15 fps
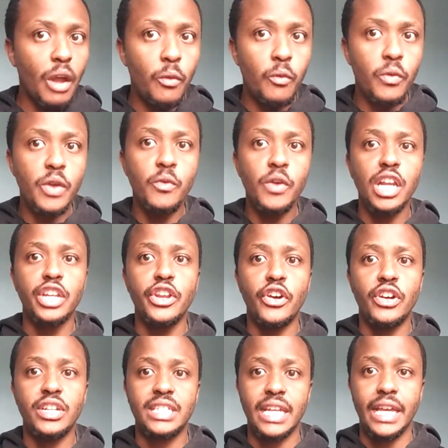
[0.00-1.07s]
we will
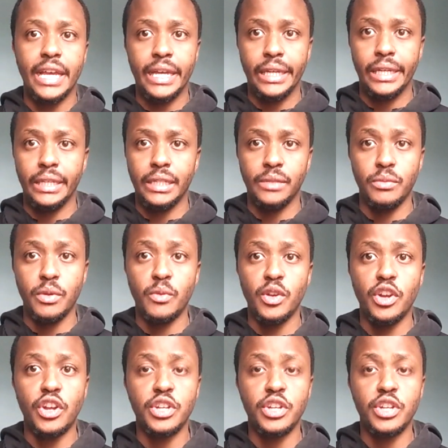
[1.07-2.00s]
not be